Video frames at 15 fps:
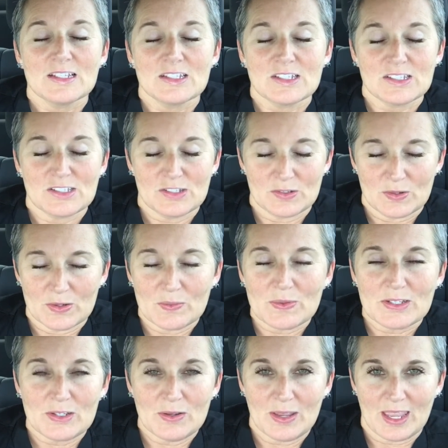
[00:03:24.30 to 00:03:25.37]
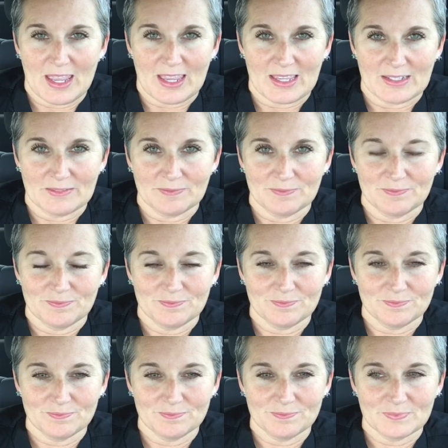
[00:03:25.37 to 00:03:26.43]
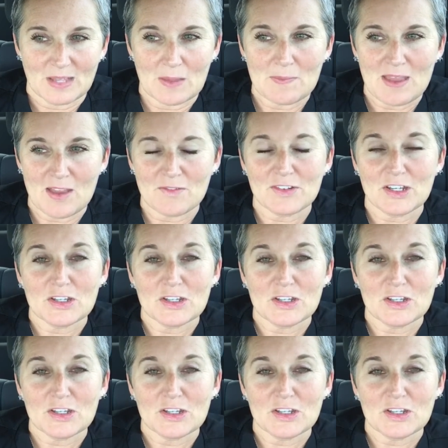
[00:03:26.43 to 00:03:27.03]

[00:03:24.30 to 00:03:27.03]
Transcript: Just do it when you can. I'm having